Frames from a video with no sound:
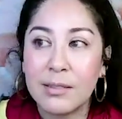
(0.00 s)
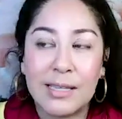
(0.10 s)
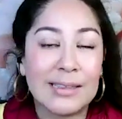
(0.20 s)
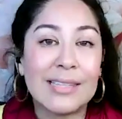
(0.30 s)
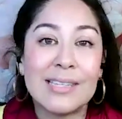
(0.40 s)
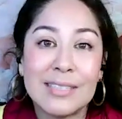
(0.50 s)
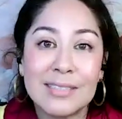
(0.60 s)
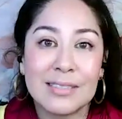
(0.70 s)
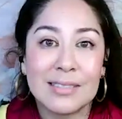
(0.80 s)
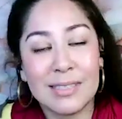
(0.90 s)
at
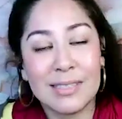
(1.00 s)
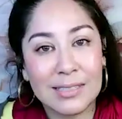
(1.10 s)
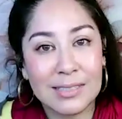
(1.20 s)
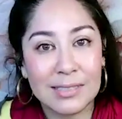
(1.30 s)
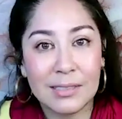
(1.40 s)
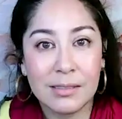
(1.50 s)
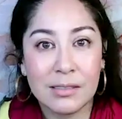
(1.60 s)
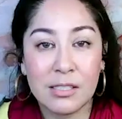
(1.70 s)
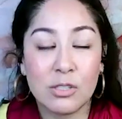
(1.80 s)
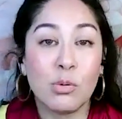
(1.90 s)
least 6
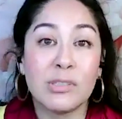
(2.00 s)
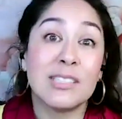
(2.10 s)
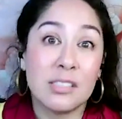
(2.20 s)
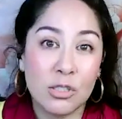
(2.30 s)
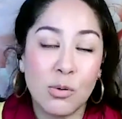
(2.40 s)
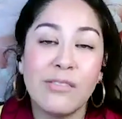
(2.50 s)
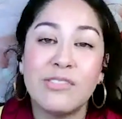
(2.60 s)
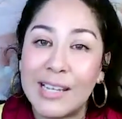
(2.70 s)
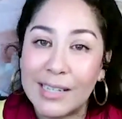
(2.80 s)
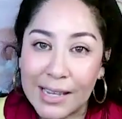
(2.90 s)
to 12
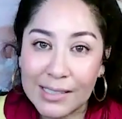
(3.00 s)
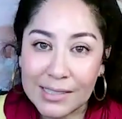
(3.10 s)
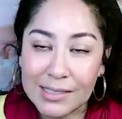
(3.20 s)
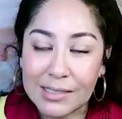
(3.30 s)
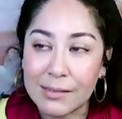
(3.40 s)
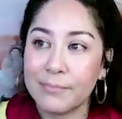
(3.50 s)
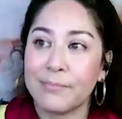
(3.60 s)
date nights,